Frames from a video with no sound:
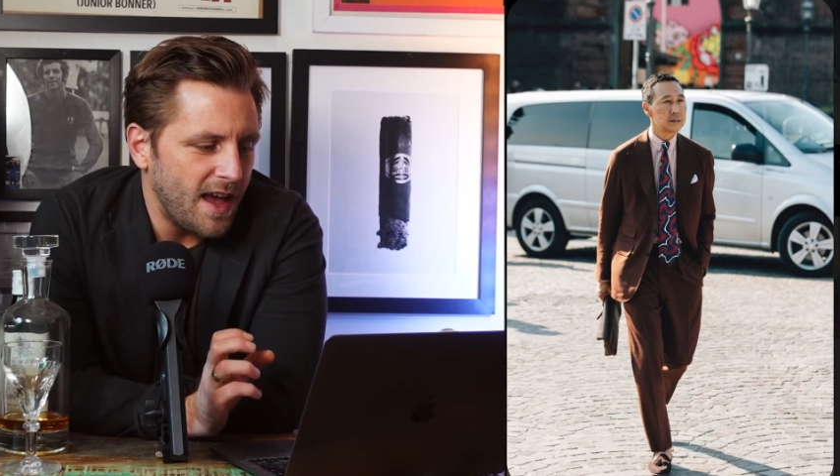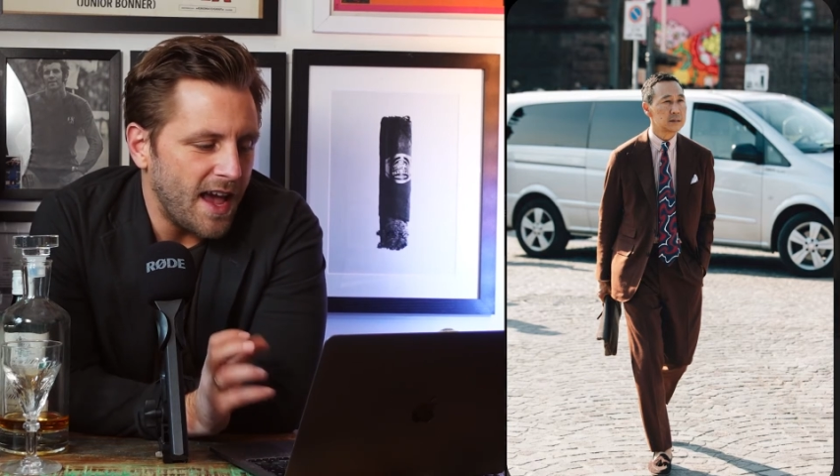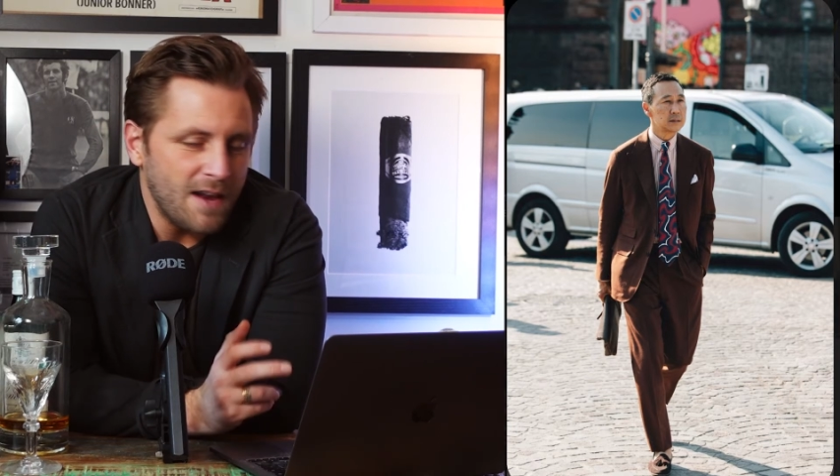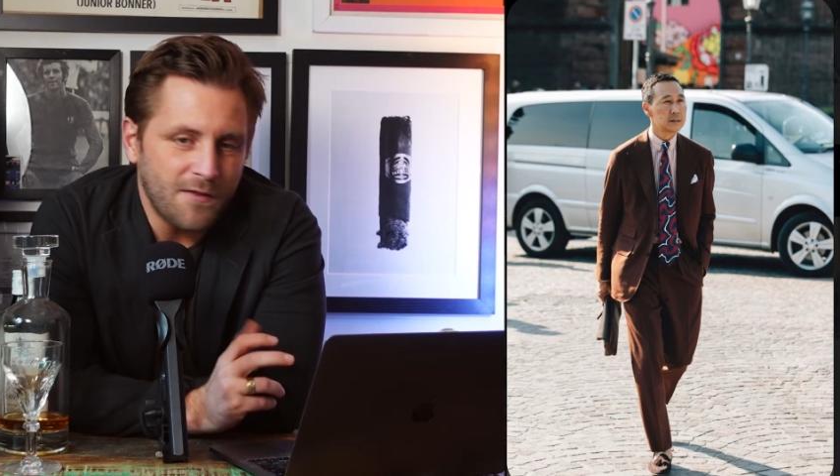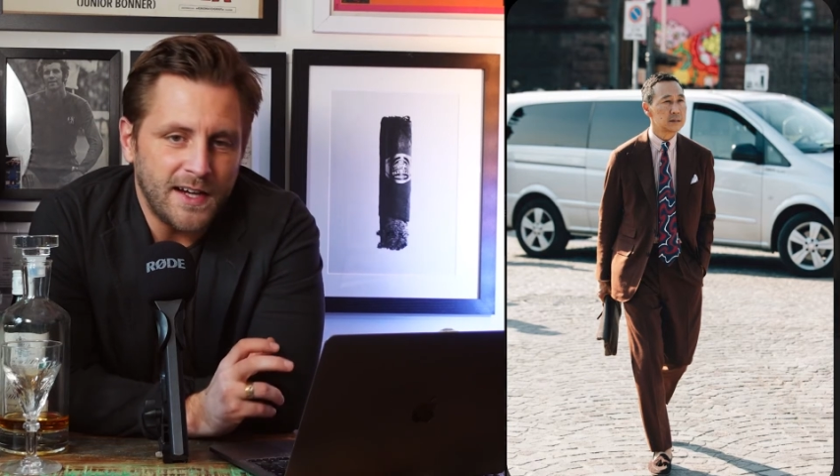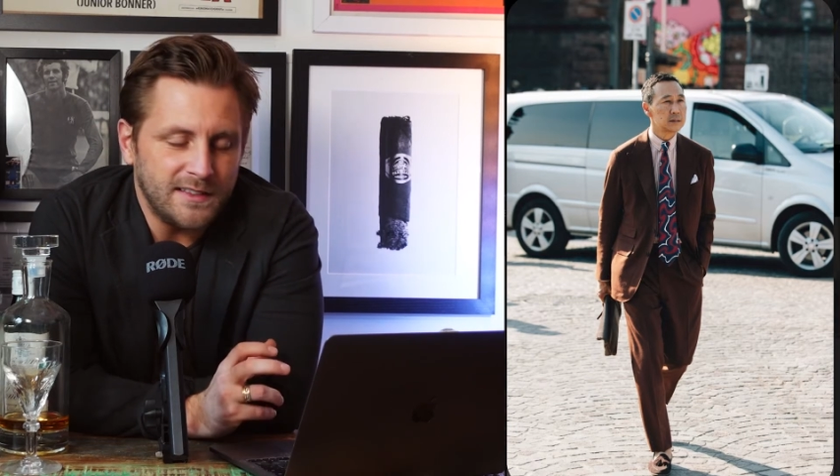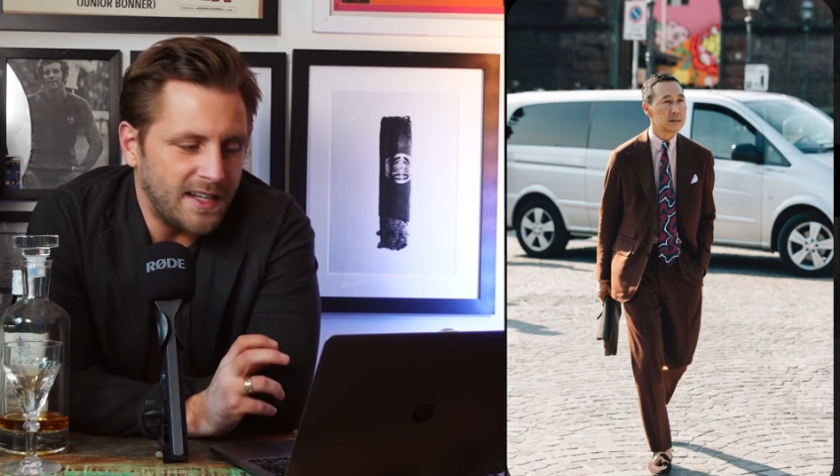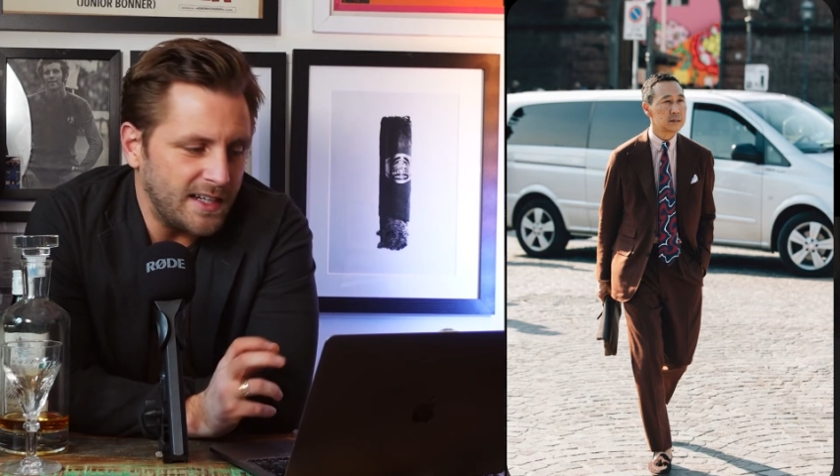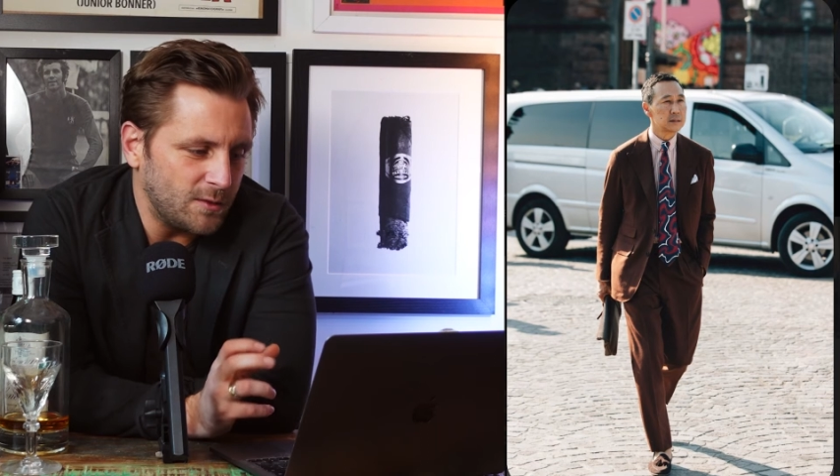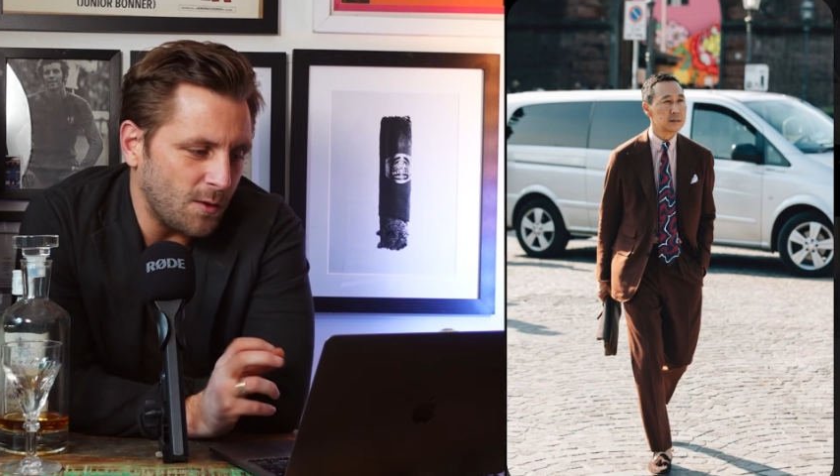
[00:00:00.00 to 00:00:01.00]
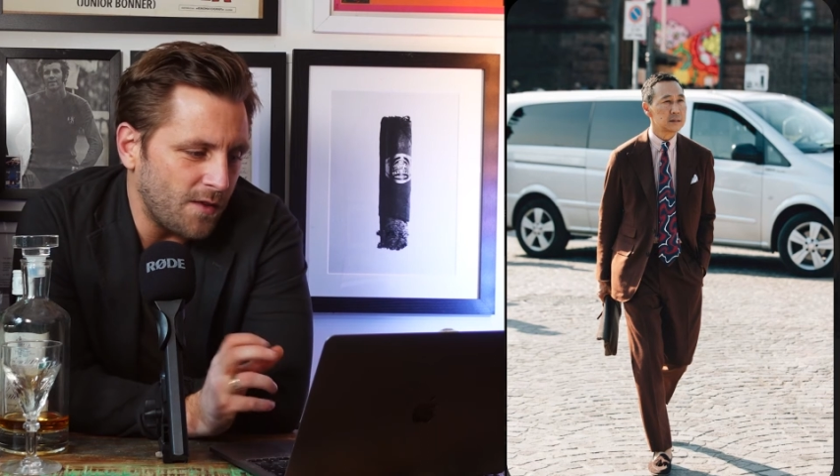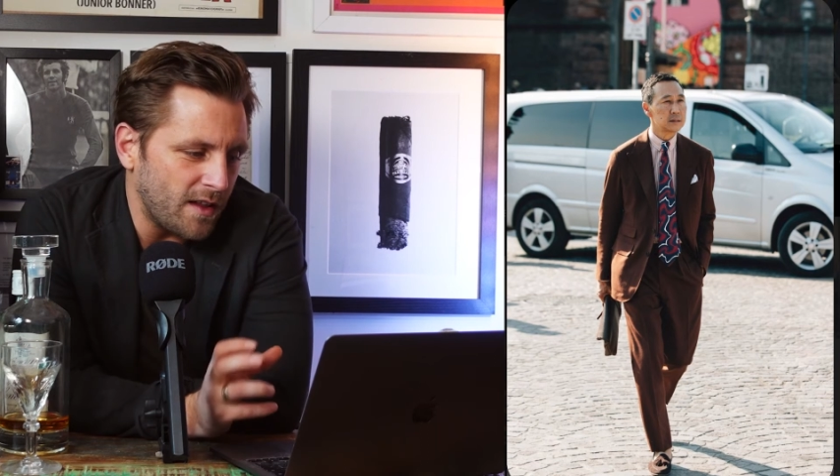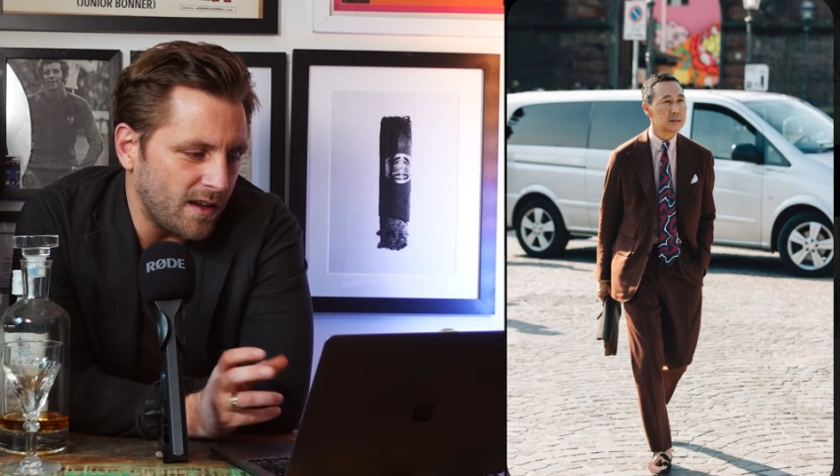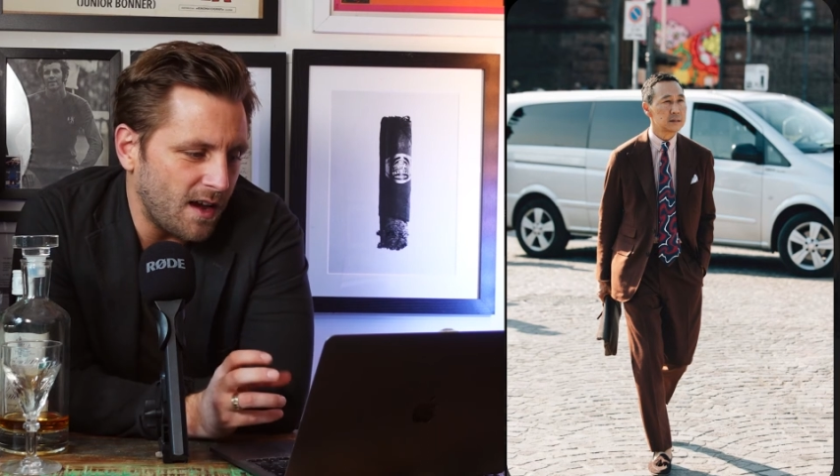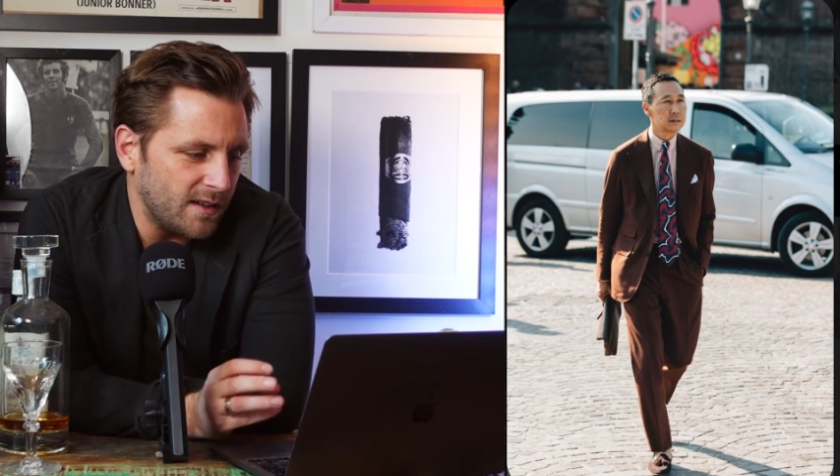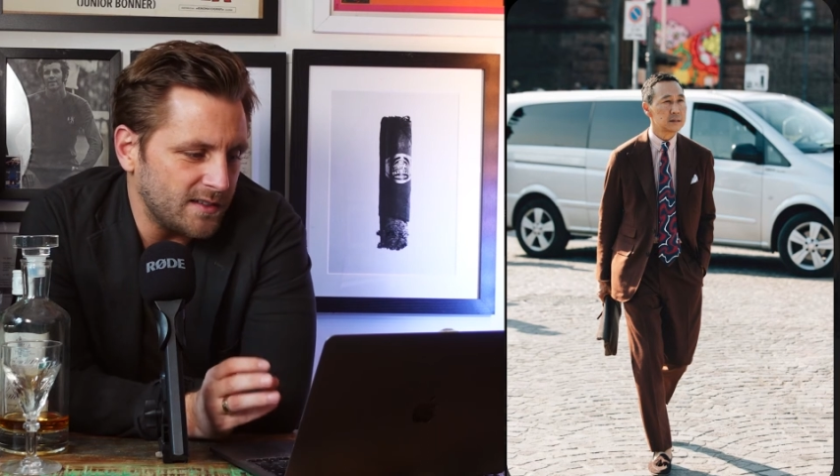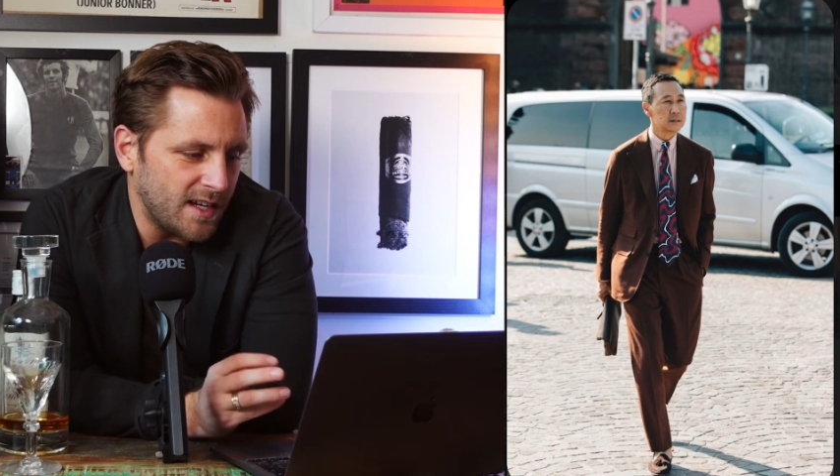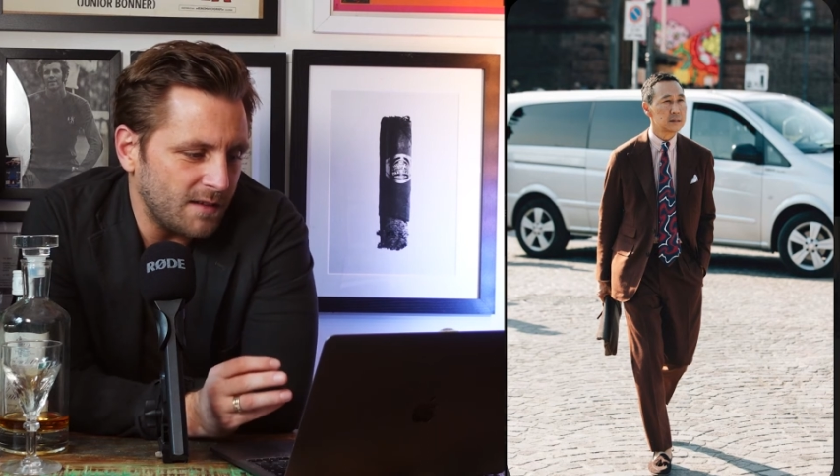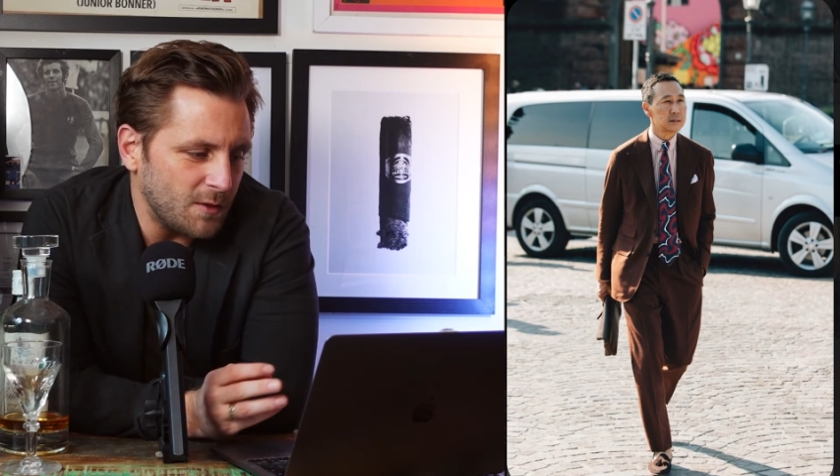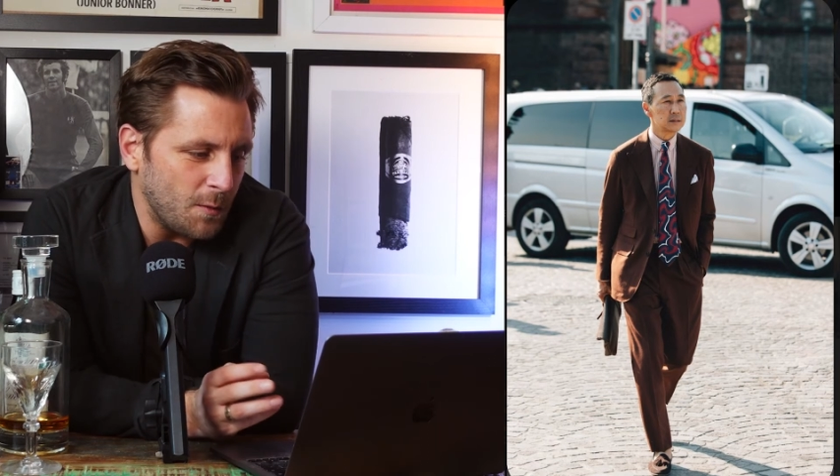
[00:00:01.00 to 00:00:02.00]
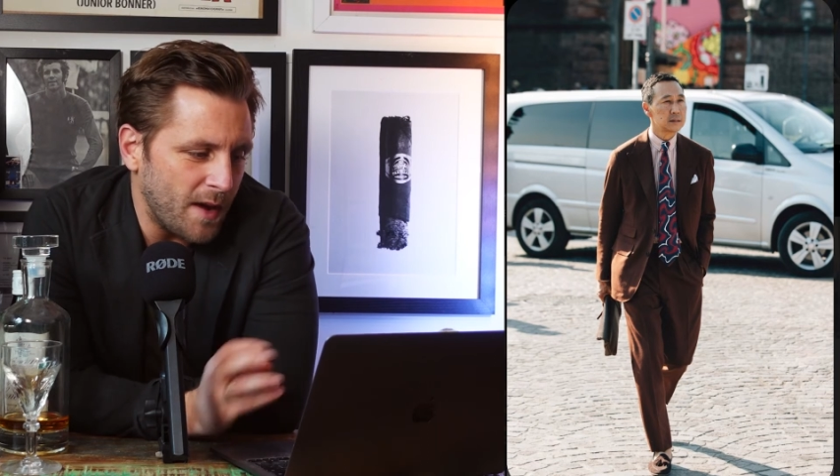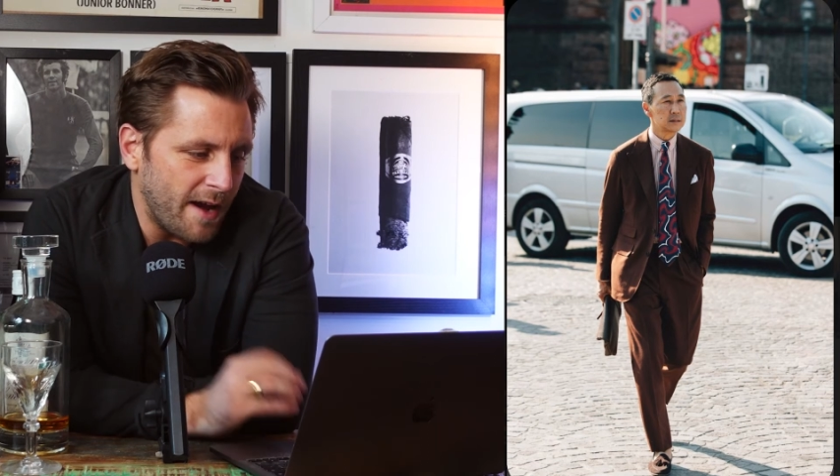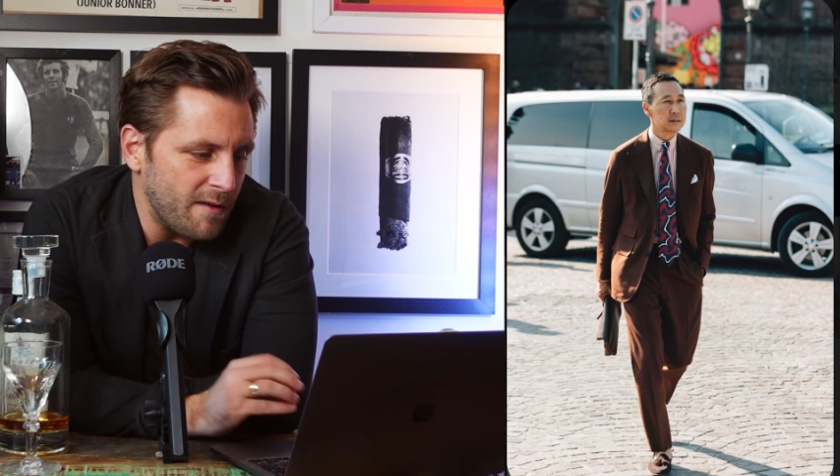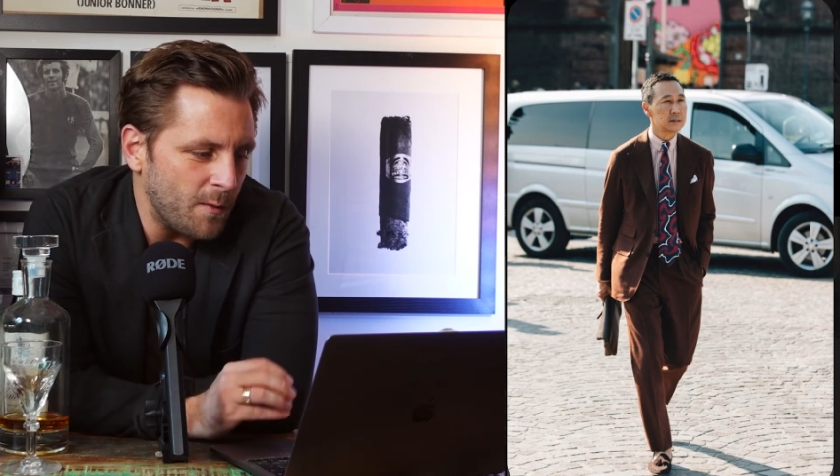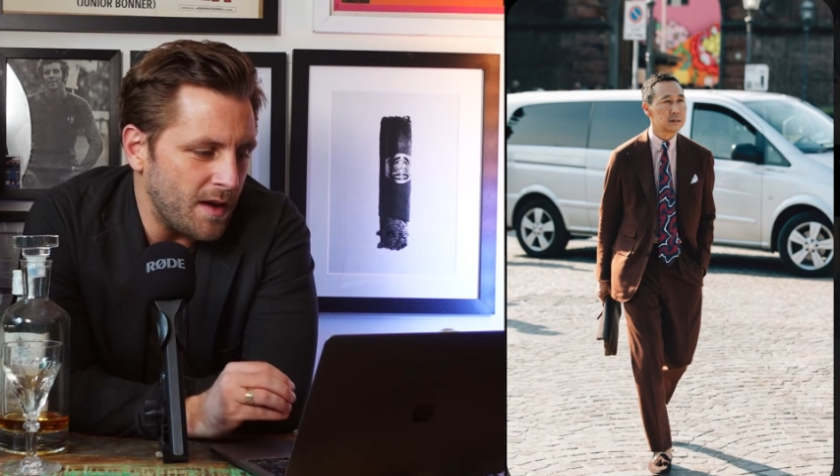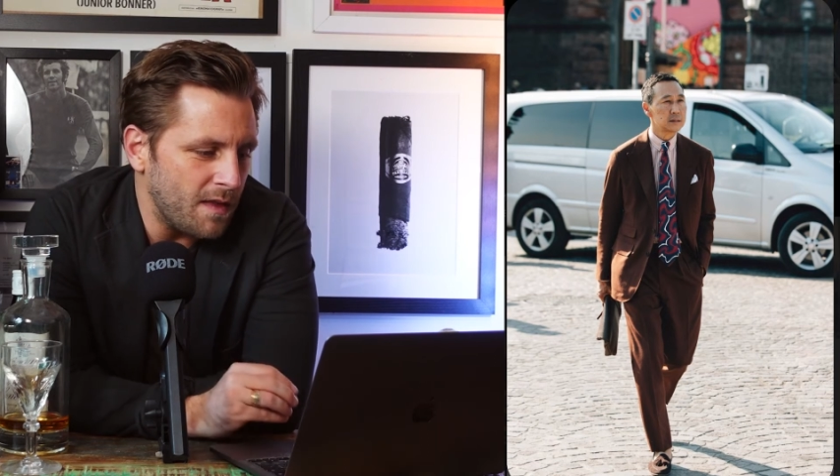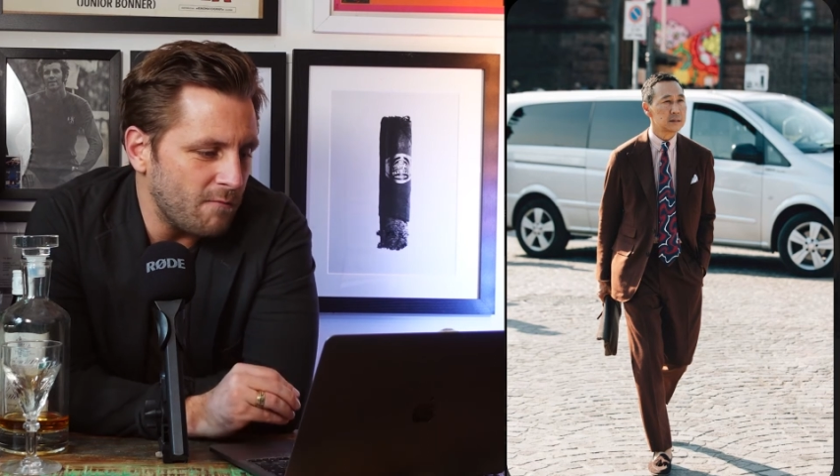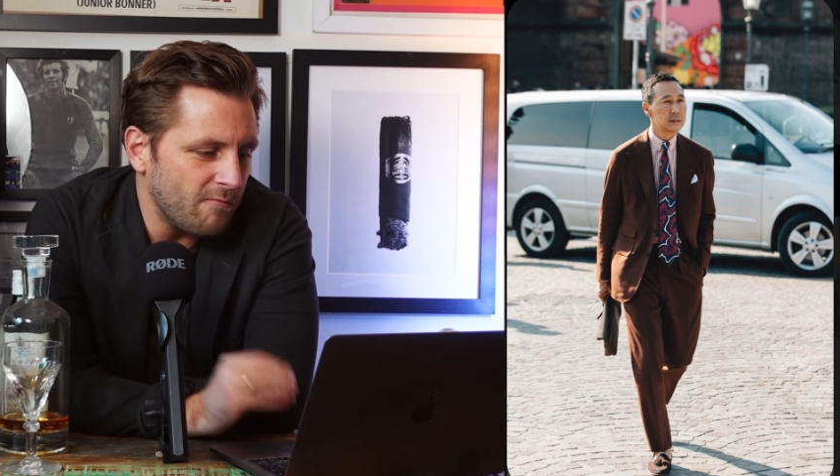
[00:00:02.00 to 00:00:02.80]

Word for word: elevates any sort of other colours that you pair it with.